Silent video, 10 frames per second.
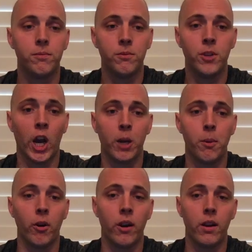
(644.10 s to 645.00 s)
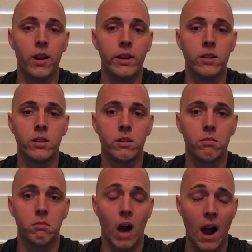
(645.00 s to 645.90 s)
documentary. He's
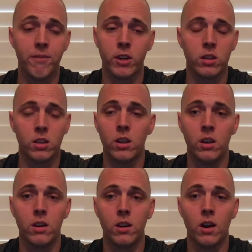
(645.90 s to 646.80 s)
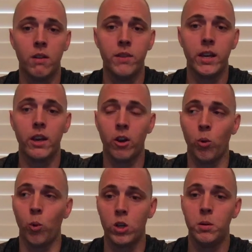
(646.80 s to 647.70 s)
obviously a vegan or
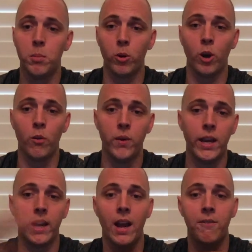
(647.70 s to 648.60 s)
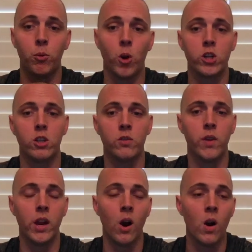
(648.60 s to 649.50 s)
wants people to go vegan after watching this
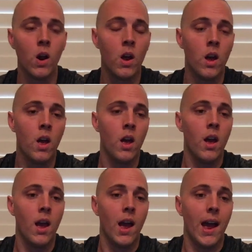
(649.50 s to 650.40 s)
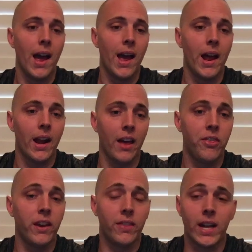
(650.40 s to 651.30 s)
video. And I
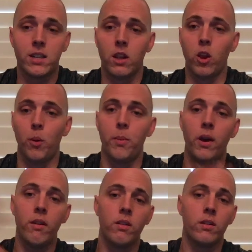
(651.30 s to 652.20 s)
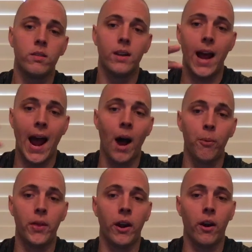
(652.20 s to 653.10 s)
think that's a little bit
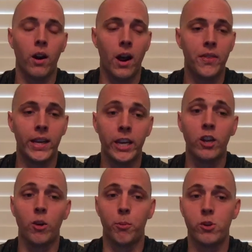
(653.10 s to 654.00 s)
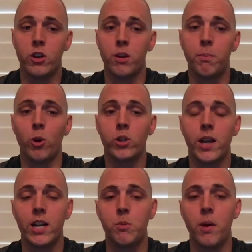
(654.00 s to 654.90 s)
out there. I think he could have presented both
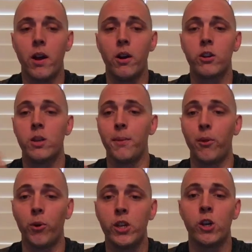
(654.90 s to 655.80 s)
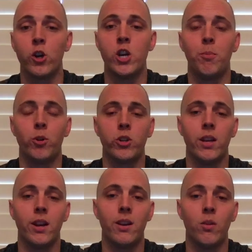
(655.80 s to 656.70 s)
sides better. Some of the research he
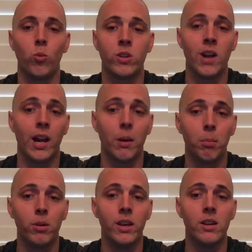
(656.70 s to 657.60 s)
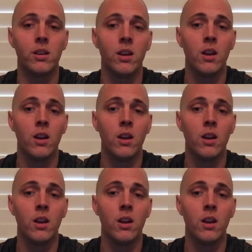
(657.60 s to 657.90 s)
presented was not complete,